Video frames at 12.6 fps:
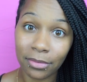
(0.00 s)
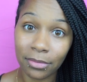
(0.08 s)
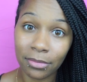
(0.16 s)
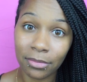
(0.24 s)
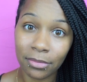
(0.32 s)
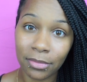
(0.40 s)

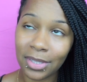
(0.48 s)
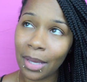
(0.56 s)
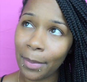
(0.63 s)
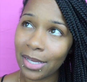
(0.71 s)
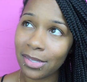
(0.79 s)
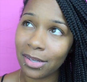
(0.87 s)
Does
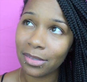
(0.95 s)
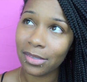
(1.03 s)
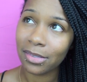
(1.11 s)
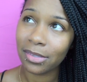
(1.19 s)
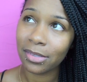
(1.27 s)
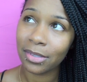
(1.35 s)
that make
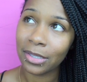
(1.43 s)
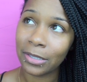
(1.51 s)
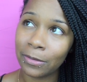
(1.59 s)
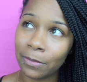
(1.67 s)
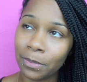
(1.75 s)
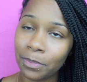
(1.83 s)
sense?
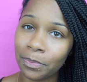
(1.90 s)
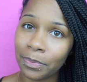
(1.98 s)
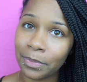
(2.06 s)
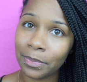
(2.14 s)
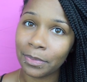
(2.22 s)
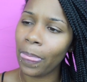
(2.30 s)

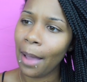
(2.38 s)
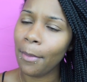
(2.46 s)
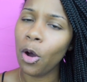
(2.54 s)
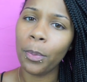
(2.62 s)
I'm